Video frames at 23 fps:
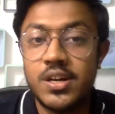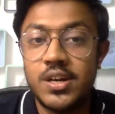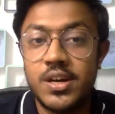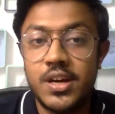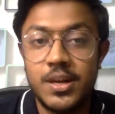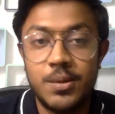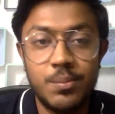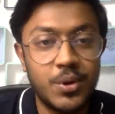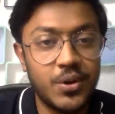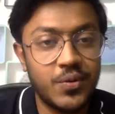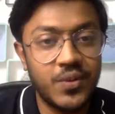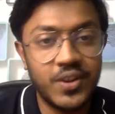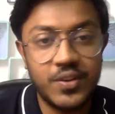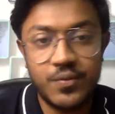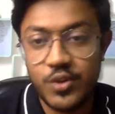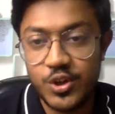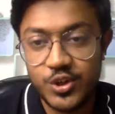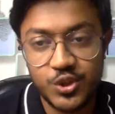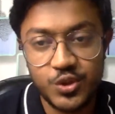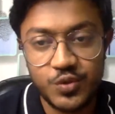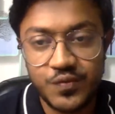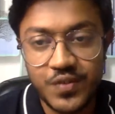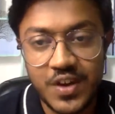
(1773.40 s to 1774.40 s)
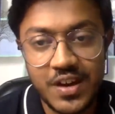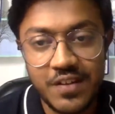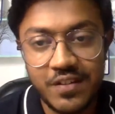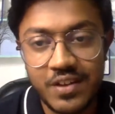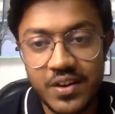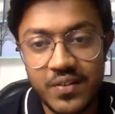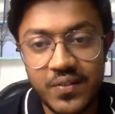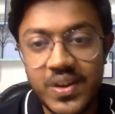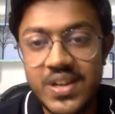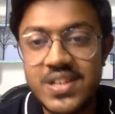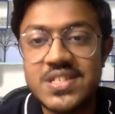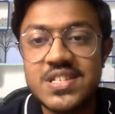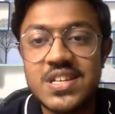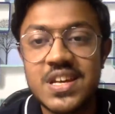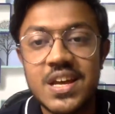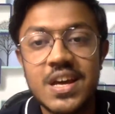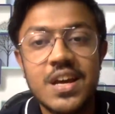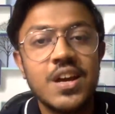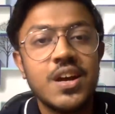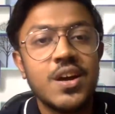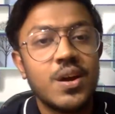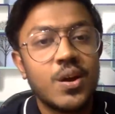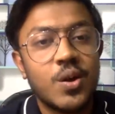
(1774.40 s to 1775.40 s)
in between Fortune 500s.
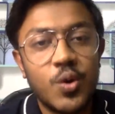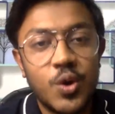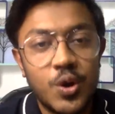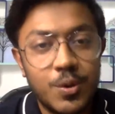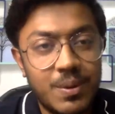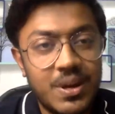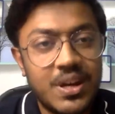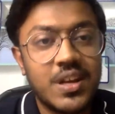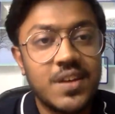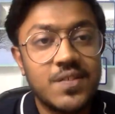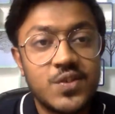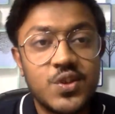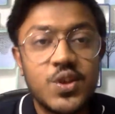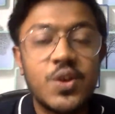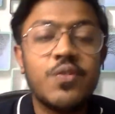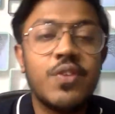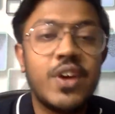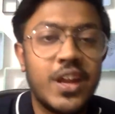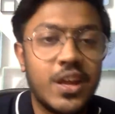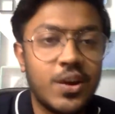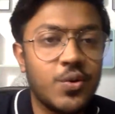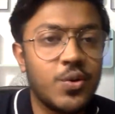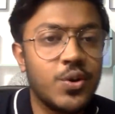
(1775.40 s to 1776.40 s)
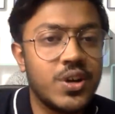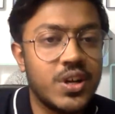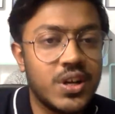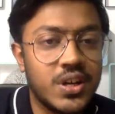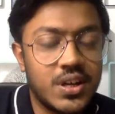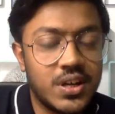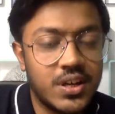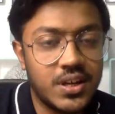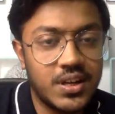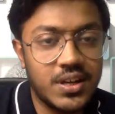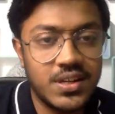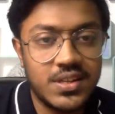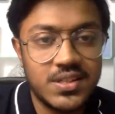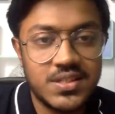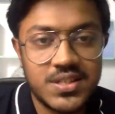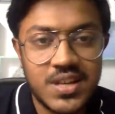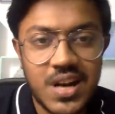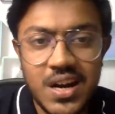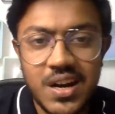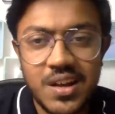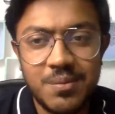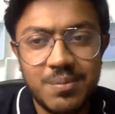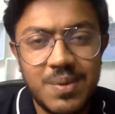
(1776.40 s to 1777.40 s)
Goldman gives you a very good
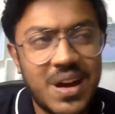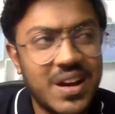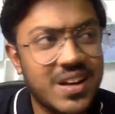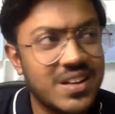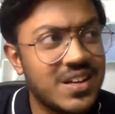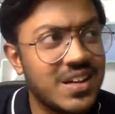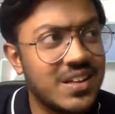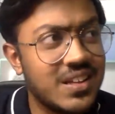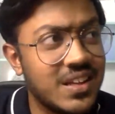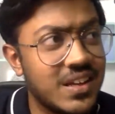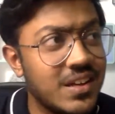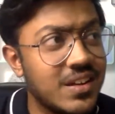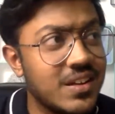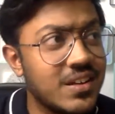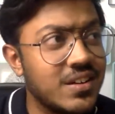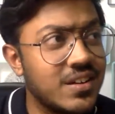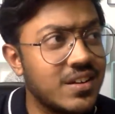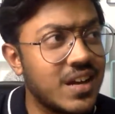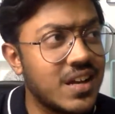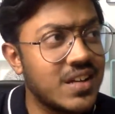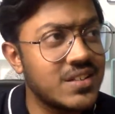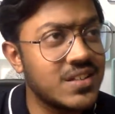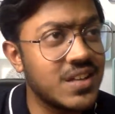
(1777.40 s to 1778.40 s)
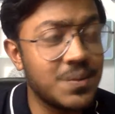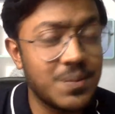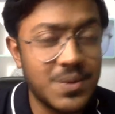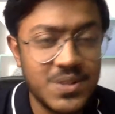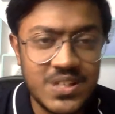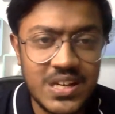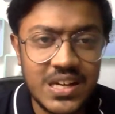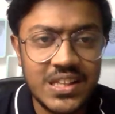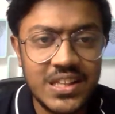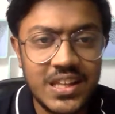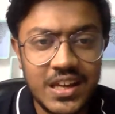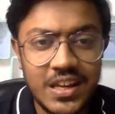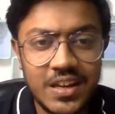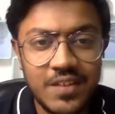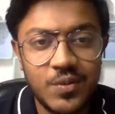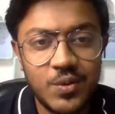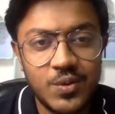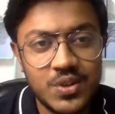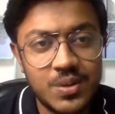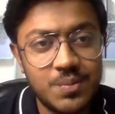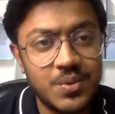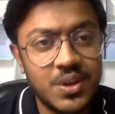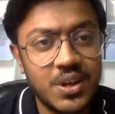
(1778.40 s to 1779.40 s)
starting package. I think last time I checked, they give you
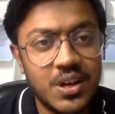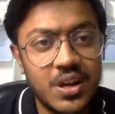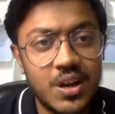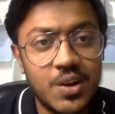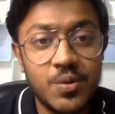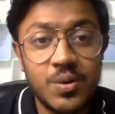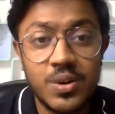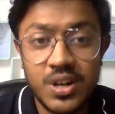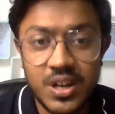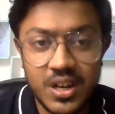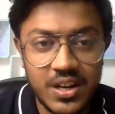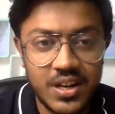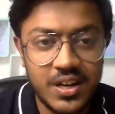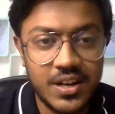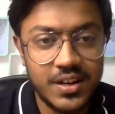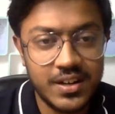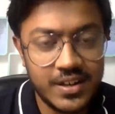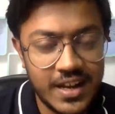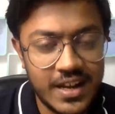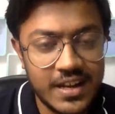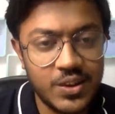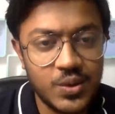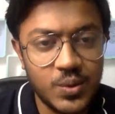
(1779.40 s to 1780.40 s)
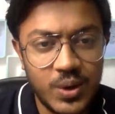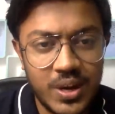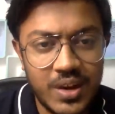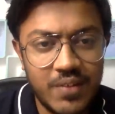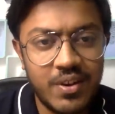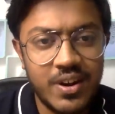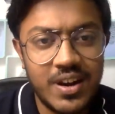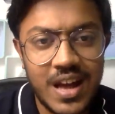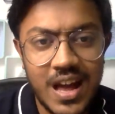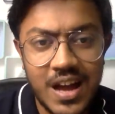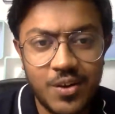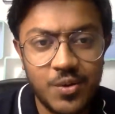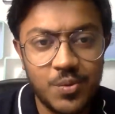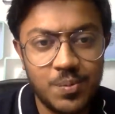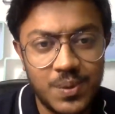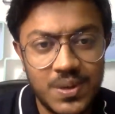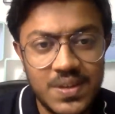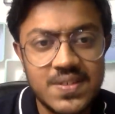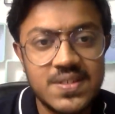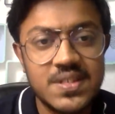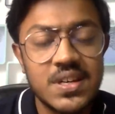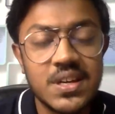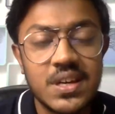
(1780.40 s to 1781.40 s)
something around 10 to 11 lakh
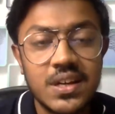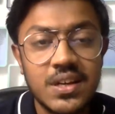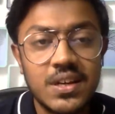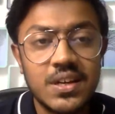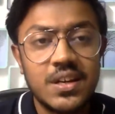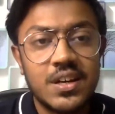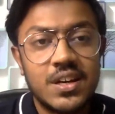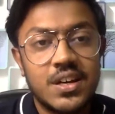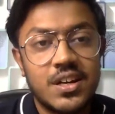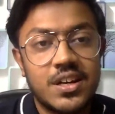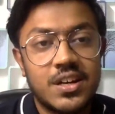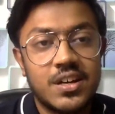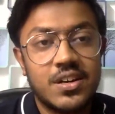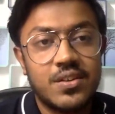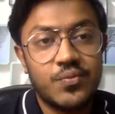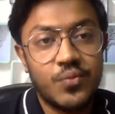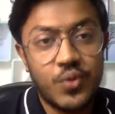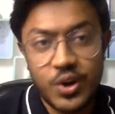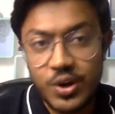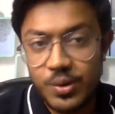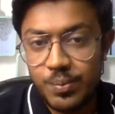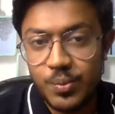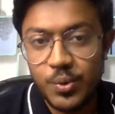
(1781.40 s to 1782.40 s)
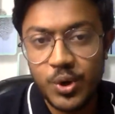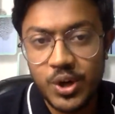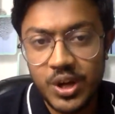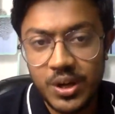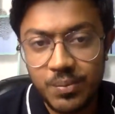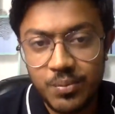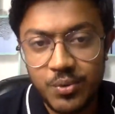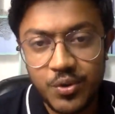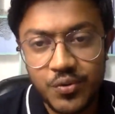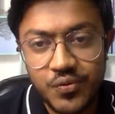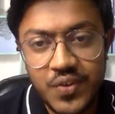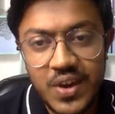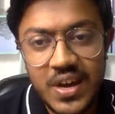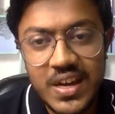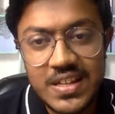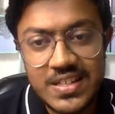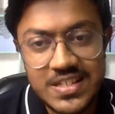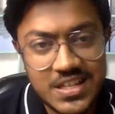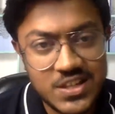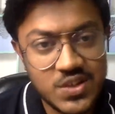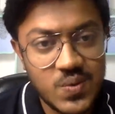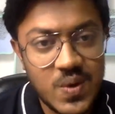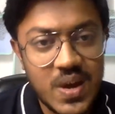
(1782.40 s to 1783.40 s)
rupees for reporting profiles
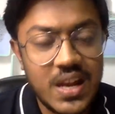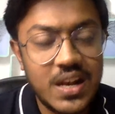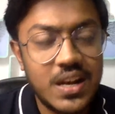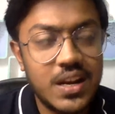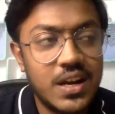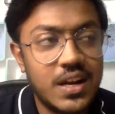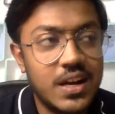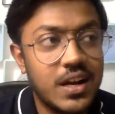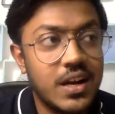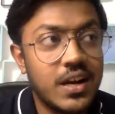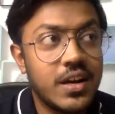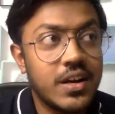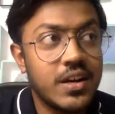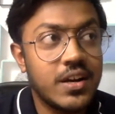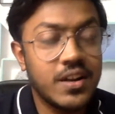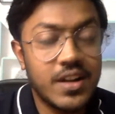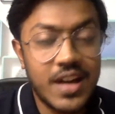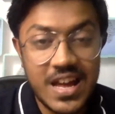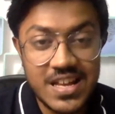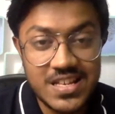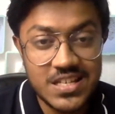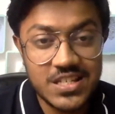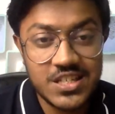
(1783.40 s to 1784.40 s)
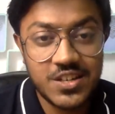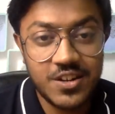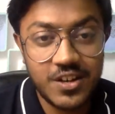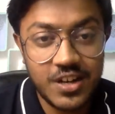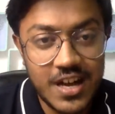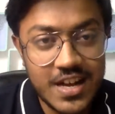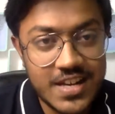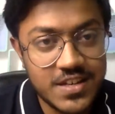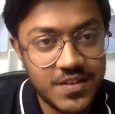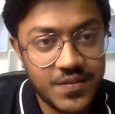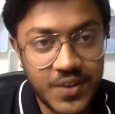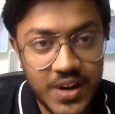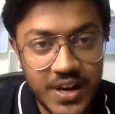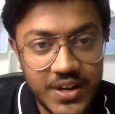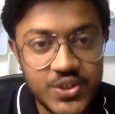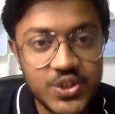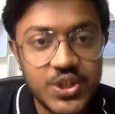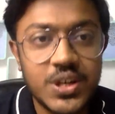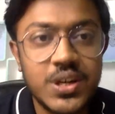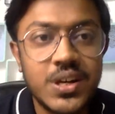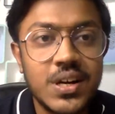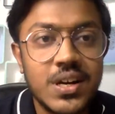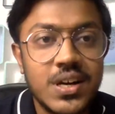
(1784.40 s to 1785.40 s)
as well, and as a
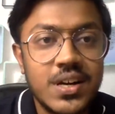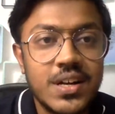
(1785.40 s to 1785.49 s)
fresher.